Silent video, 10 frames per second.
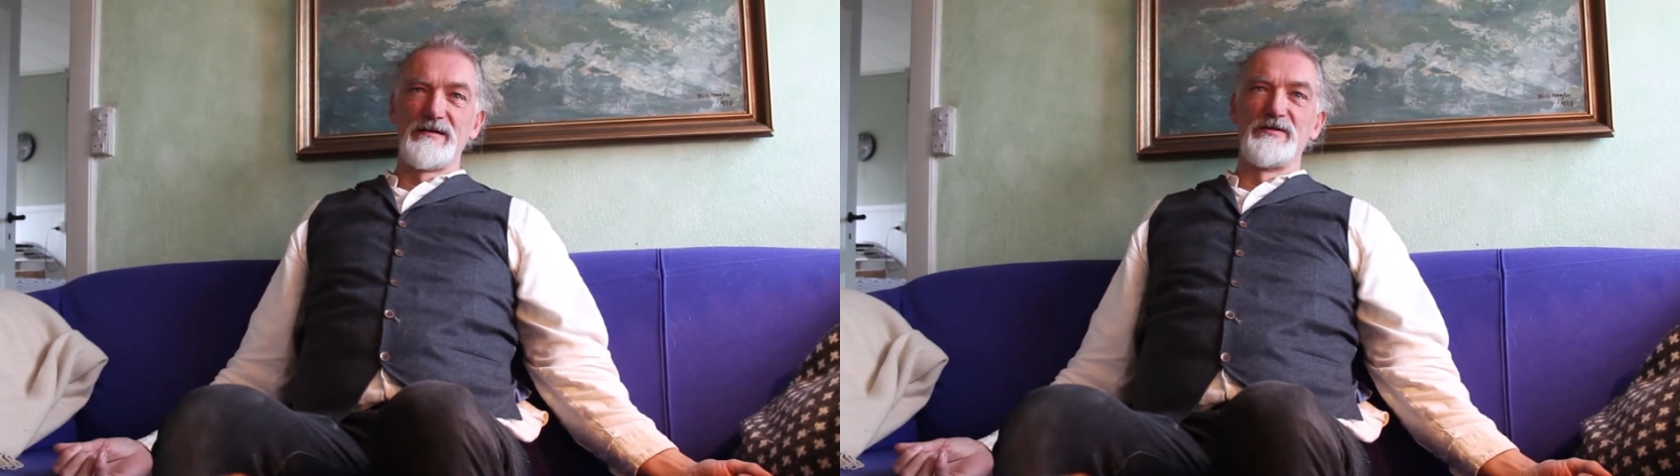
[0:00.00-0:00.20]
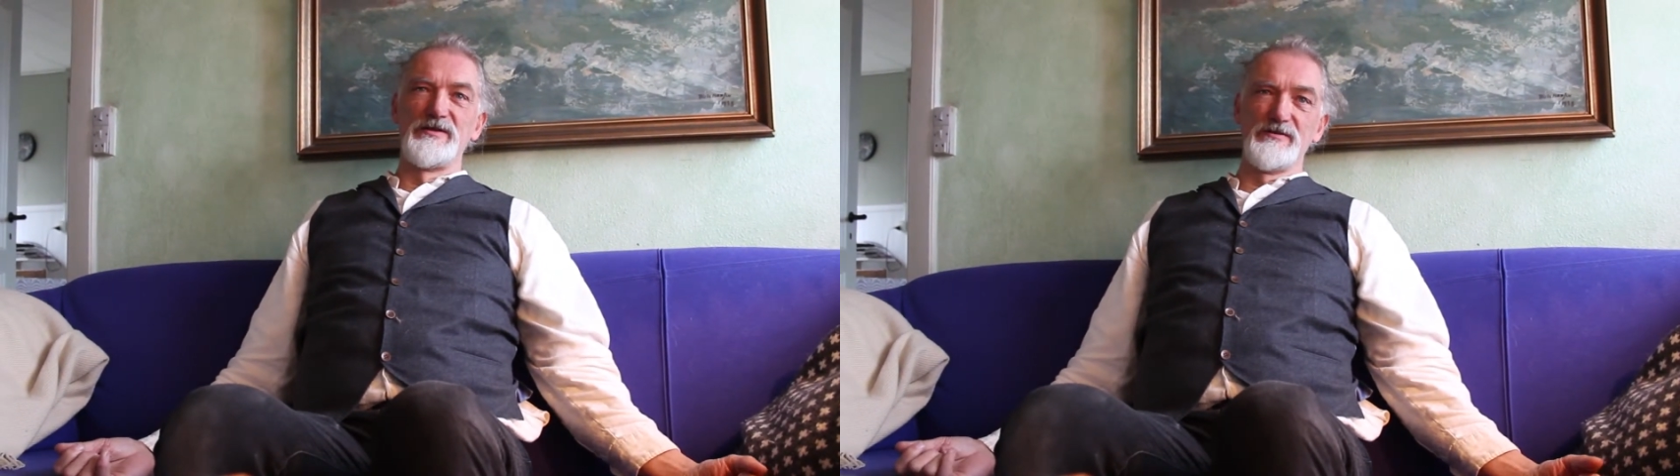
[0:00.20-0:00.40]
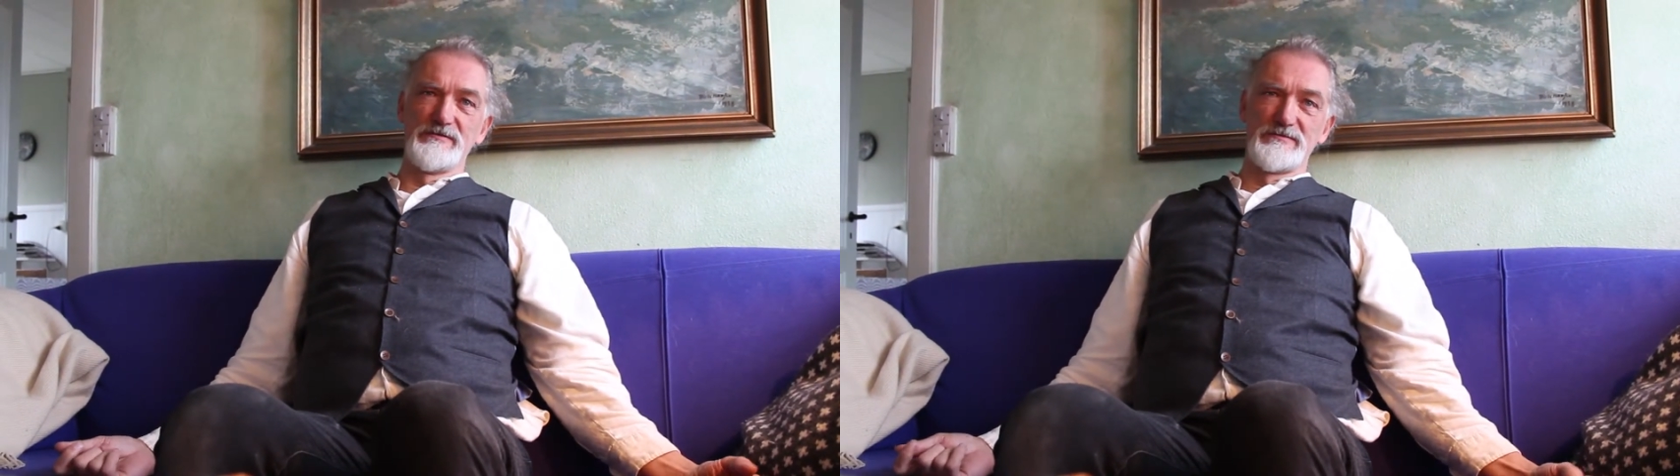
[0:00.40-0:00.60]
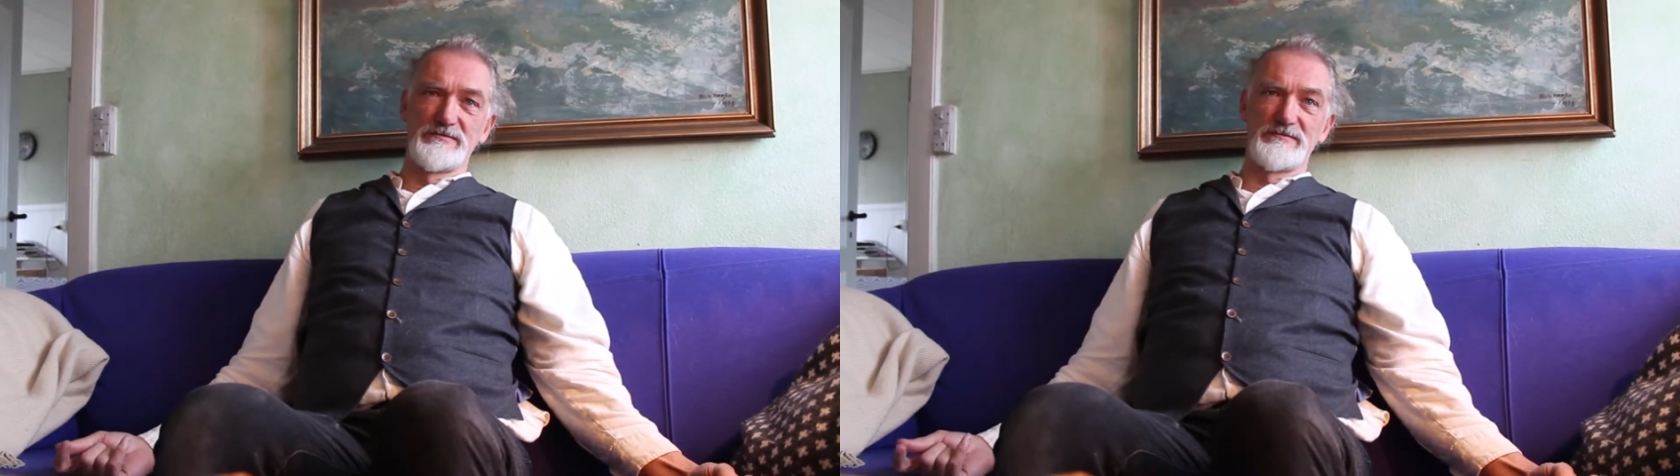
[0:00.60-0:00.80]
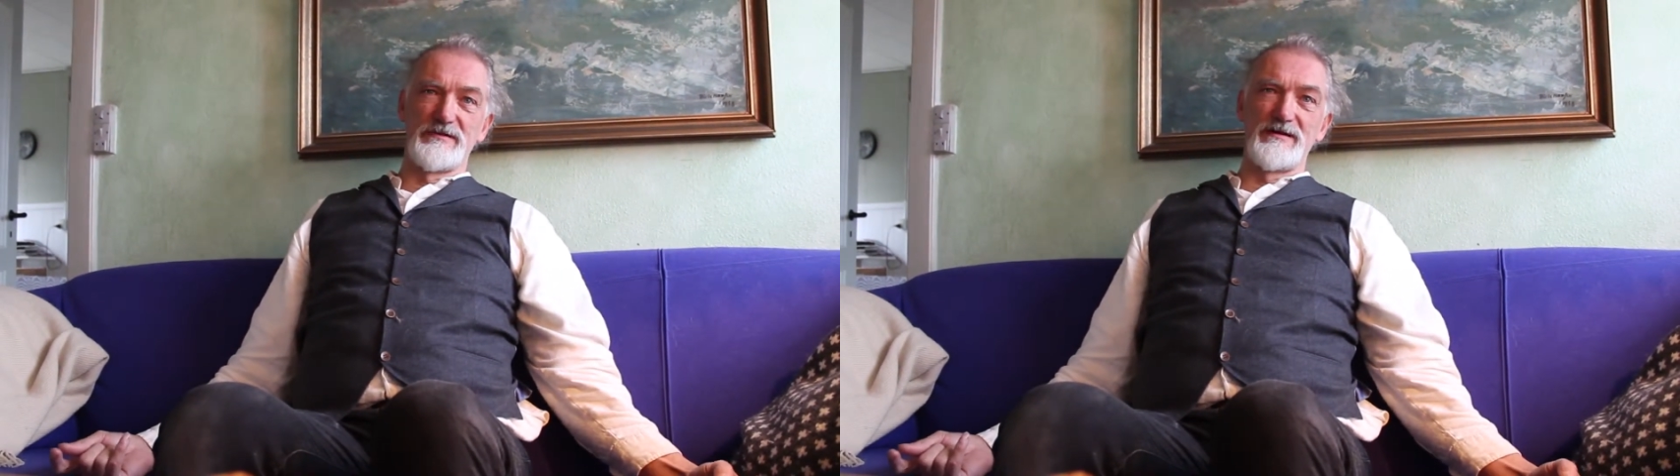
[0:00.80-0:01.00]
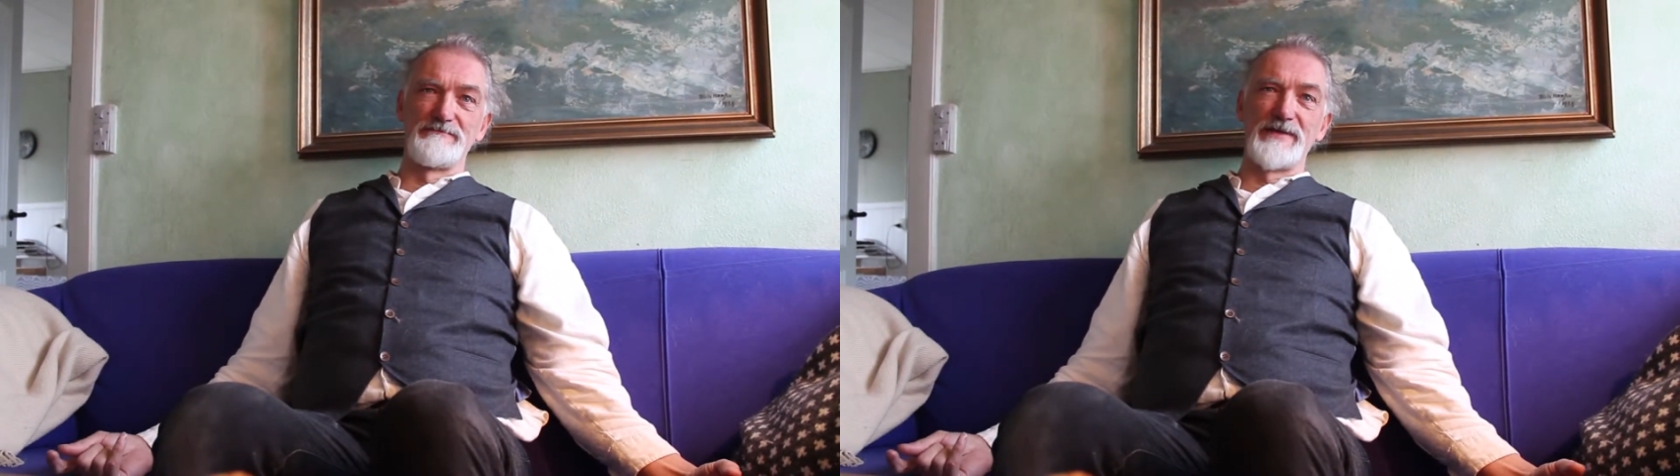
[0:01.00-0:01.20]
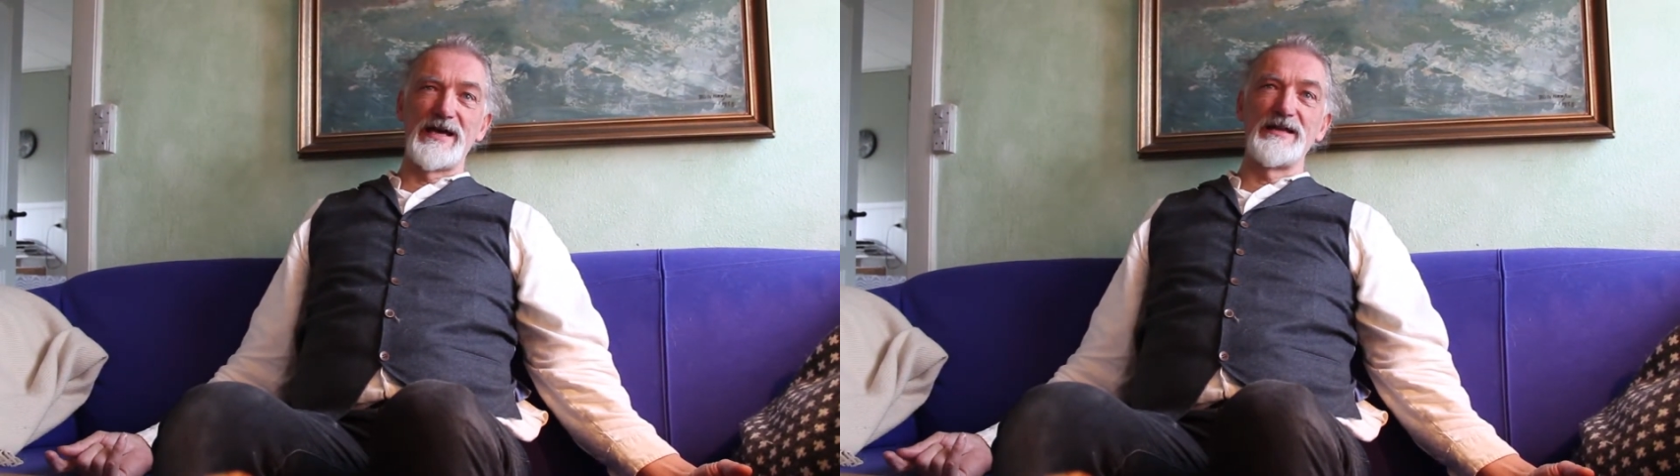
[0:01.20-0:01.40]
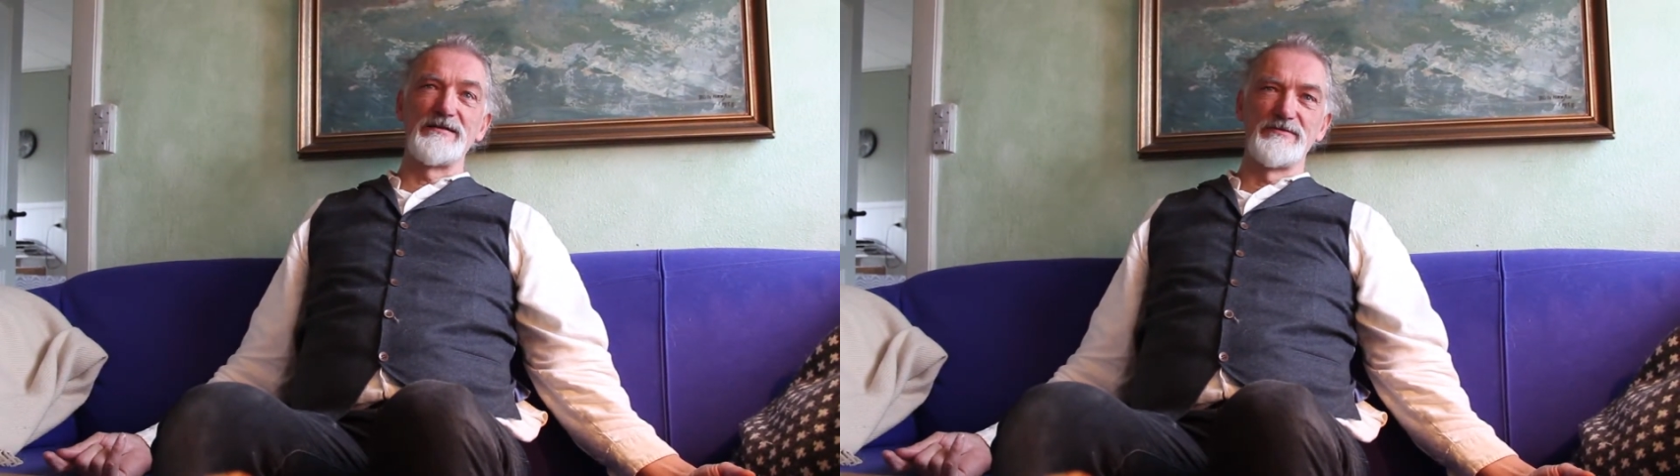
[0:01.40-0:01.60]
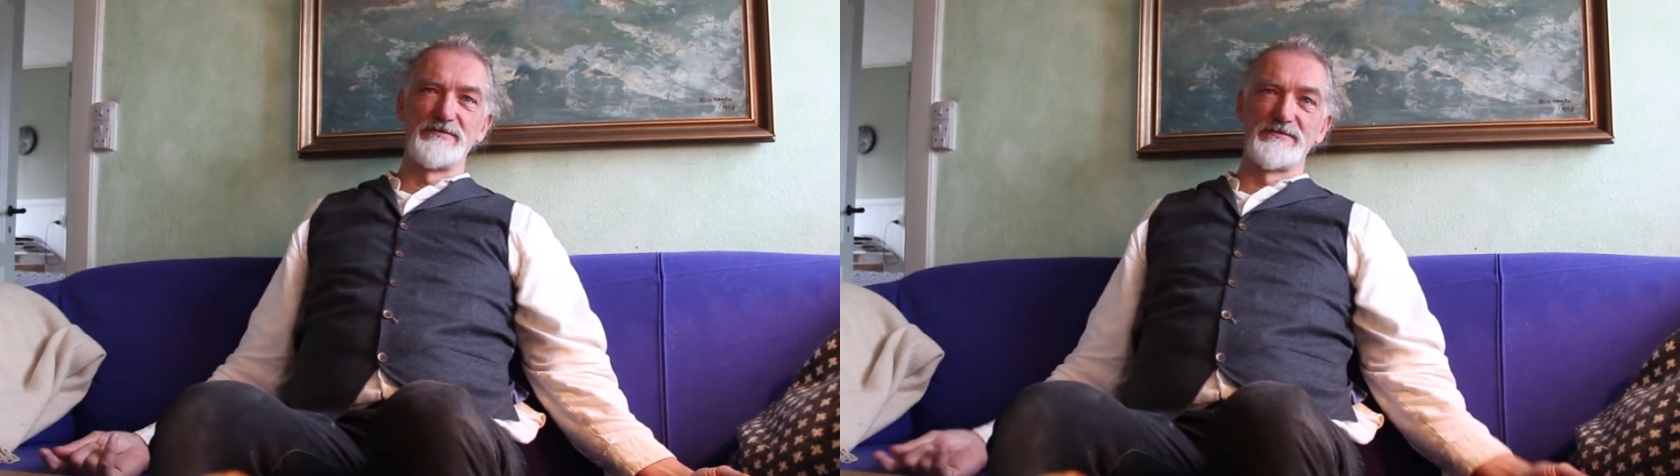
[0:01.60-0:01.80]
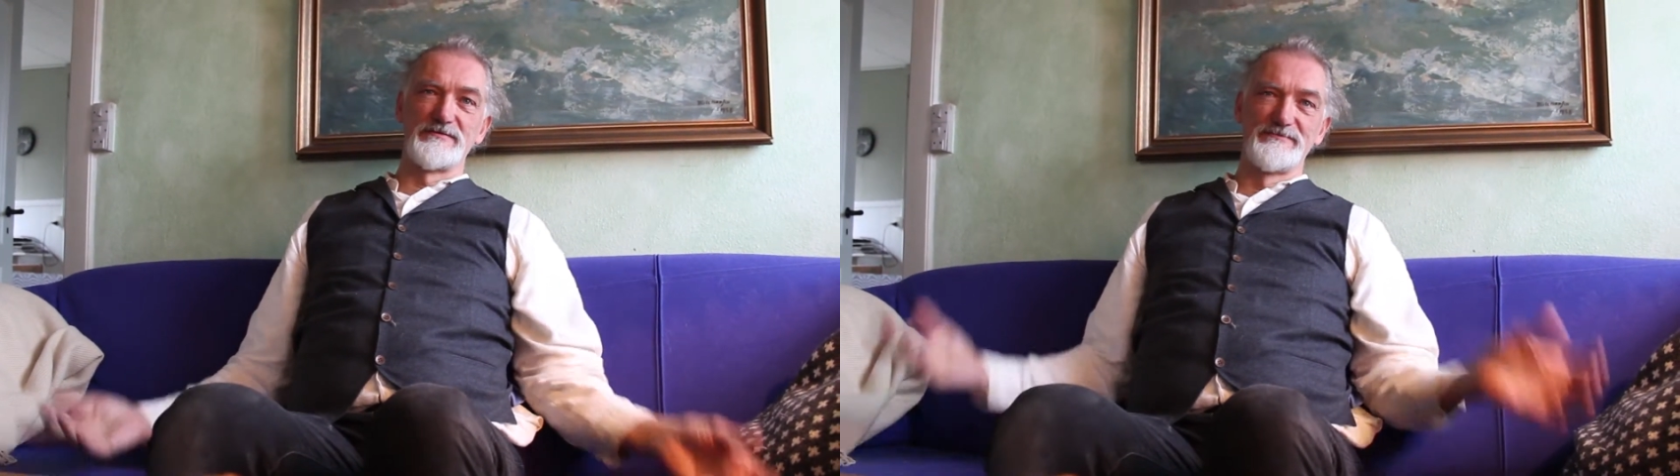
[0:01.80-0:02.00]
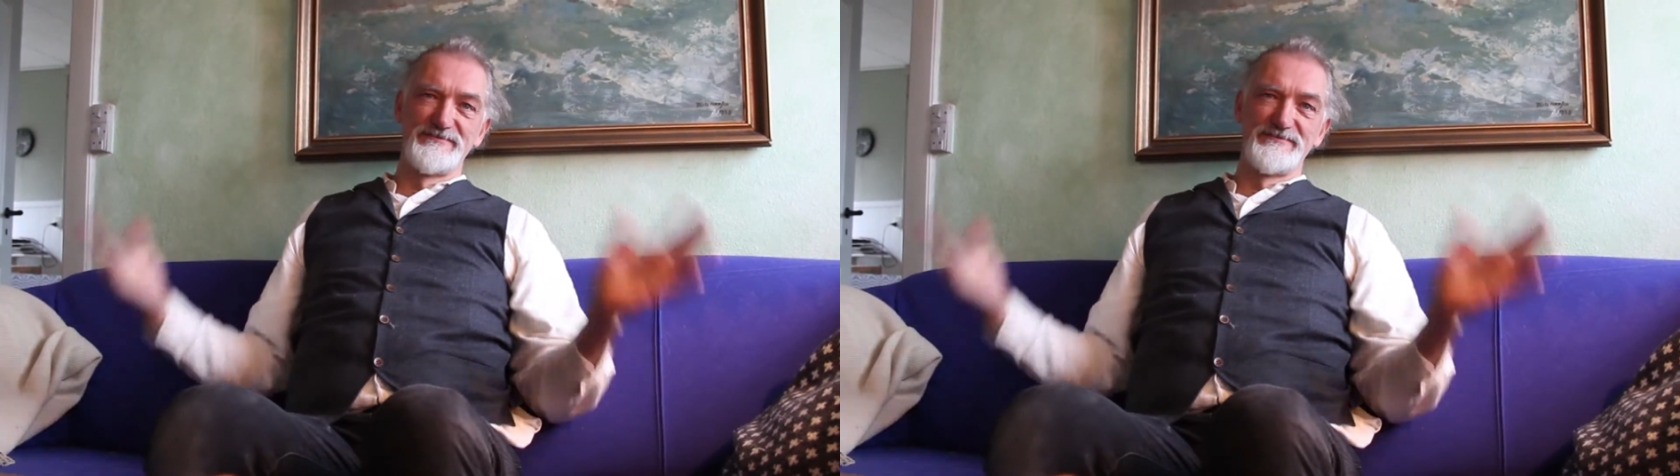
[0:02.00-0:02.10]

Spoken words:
huge, strong man who could